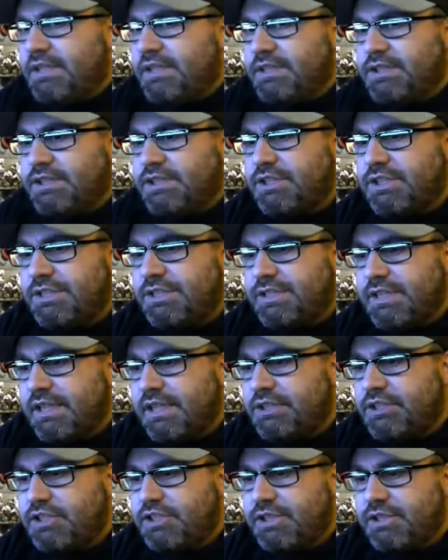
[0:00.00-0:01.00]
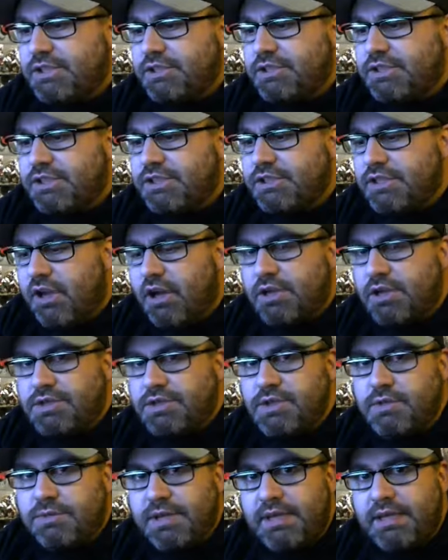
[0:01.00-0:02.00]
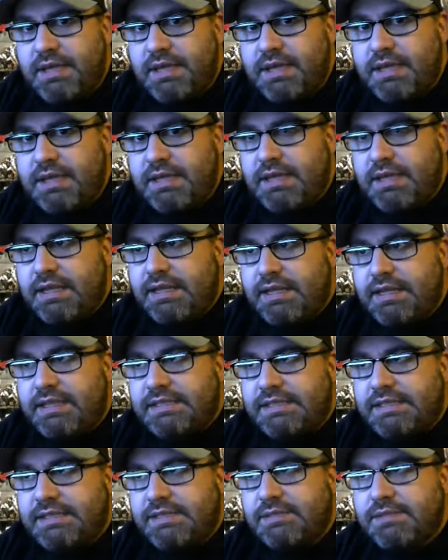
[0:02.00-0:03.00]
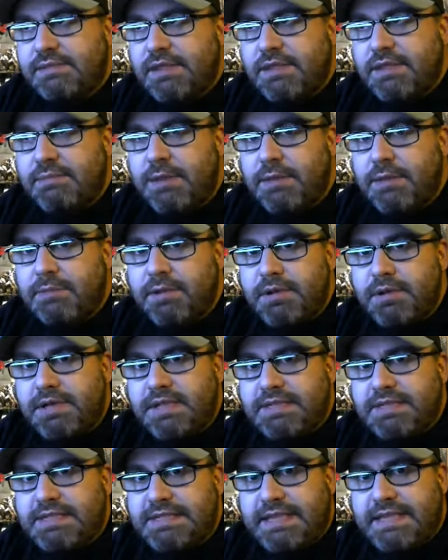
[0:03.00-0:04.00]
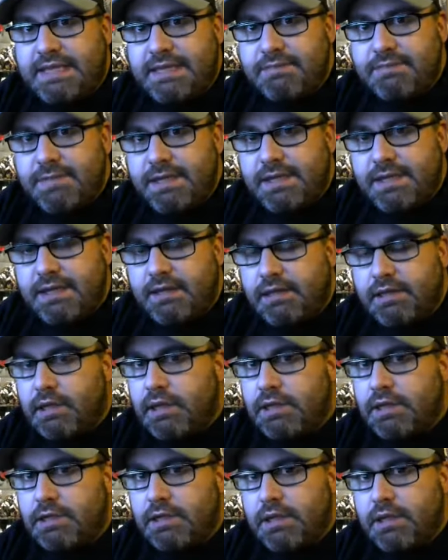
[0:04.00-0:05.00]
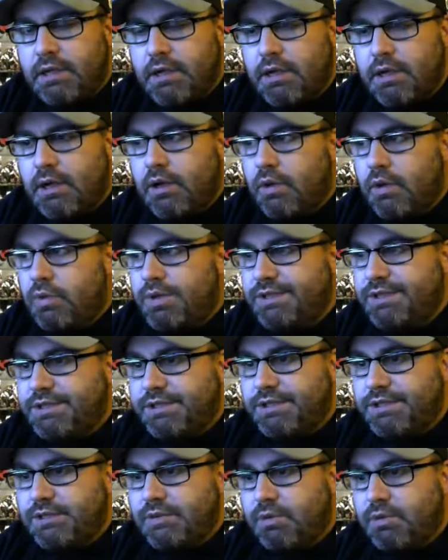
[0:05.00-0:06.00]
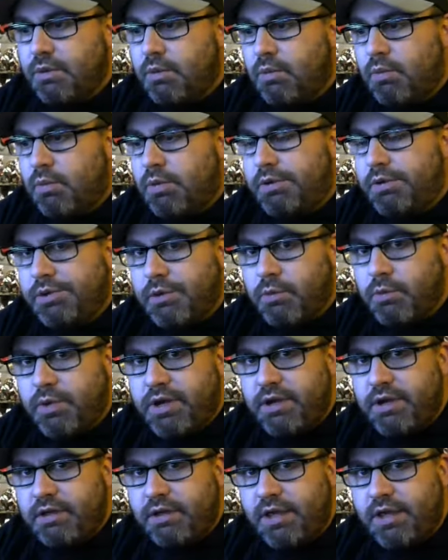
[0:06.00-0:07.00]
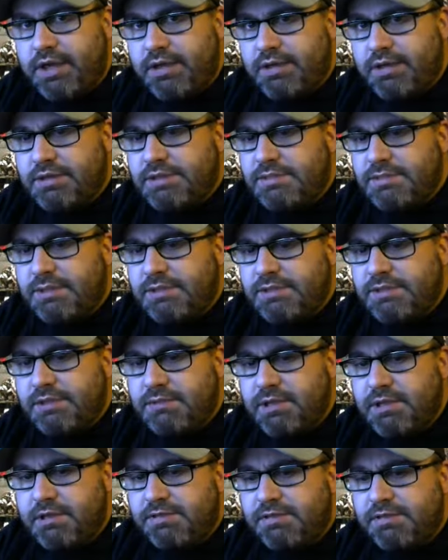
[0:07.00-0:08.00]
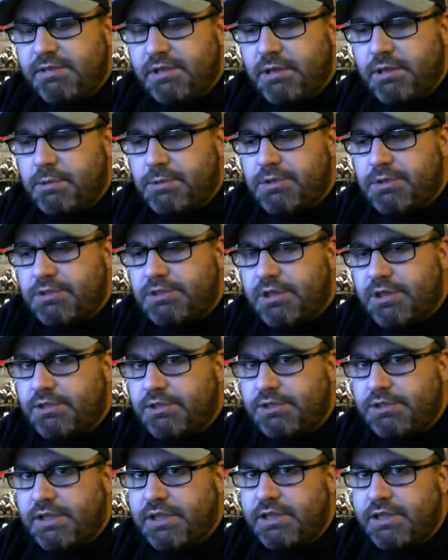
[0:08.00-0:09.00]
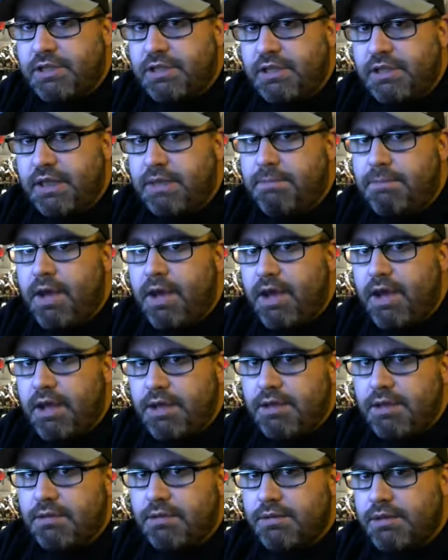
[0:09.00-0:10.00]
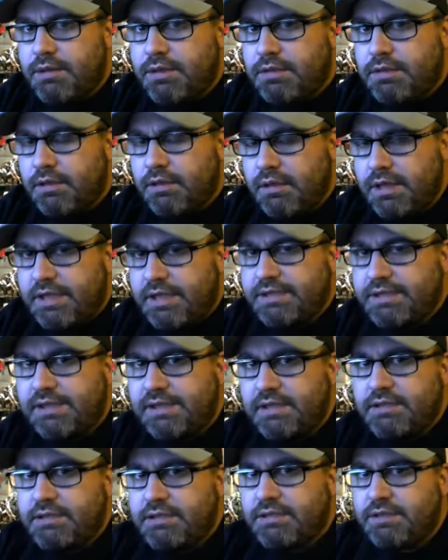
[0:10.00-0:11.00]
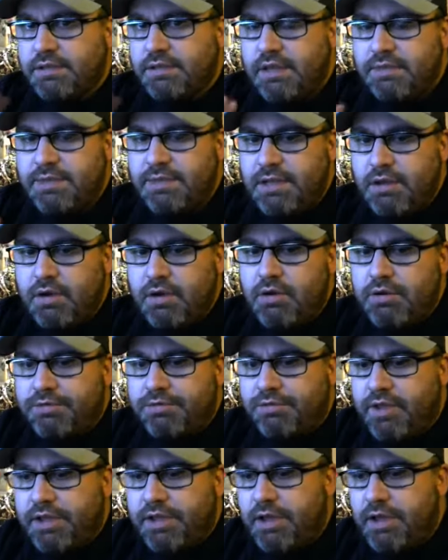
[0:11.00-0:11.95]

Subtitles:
she said she talked to him again, and he said something about putting a team together, which is really weird, like, especially being affiliated with the church. Like, like I said, let me know if, like,